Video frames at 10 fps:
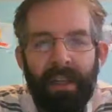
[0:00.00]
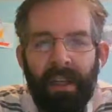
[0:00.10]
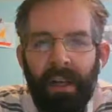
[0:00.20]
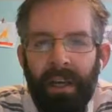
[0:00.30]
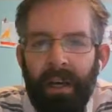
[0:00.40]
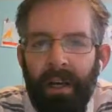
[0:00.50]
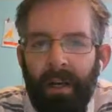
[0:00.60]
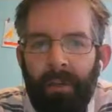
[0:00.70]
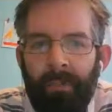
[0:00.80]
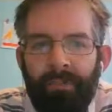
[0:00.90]

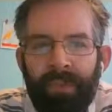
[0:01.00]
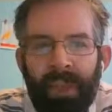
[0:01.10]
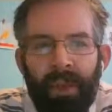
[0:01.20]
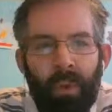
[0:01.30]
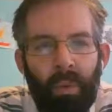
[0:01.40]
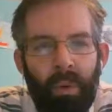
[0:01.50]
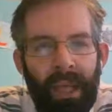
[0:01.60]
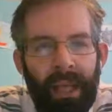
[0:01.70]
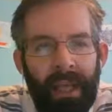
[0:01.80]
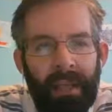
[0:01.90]
Um,
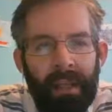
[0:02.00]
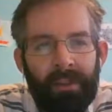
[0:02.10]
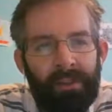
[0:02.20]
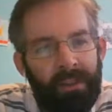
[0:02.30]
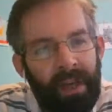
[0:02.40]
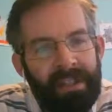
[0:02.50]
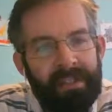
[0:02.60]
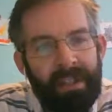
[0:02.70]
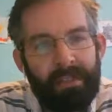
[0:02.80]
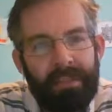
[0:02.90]
and do you have any
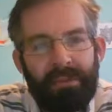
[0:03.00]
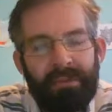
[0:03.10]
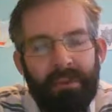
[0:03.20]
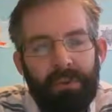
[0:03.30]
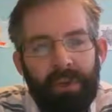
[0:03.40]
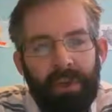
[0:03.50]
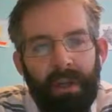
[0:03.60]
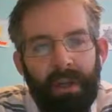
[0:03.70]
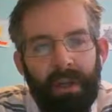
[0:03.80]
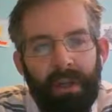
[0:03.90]
tips for
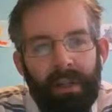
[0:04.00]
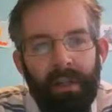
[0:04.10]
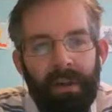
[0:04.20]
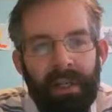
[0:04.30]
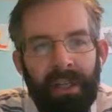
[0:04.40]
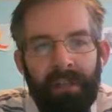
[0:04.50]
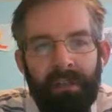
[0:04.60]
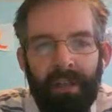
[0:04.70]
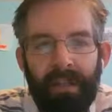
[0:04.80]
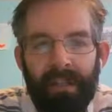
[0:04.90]
learning,
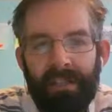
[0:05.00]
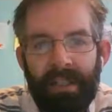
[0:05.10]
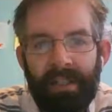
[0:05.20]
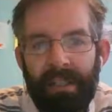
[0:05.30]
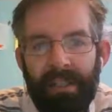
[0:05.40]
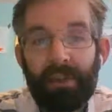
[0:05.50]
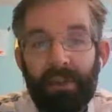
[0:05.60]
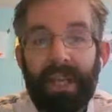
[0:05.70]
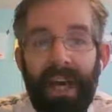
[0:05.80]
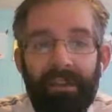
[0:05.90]
let's say, the Cyrillic
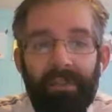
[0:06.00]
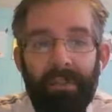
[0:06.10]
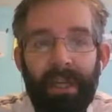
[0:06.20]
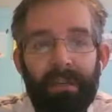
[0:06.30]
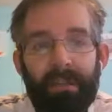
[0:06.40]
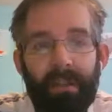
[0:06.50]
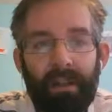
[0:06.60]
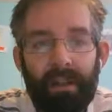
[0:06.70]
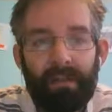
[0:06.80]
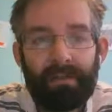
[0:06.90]
alphabet
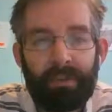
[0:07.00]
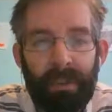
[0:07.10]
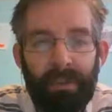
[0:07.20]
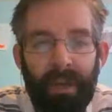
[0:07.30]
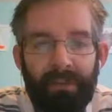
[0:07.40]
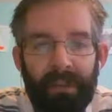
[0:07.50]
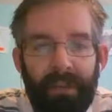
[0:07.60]
for people who haven't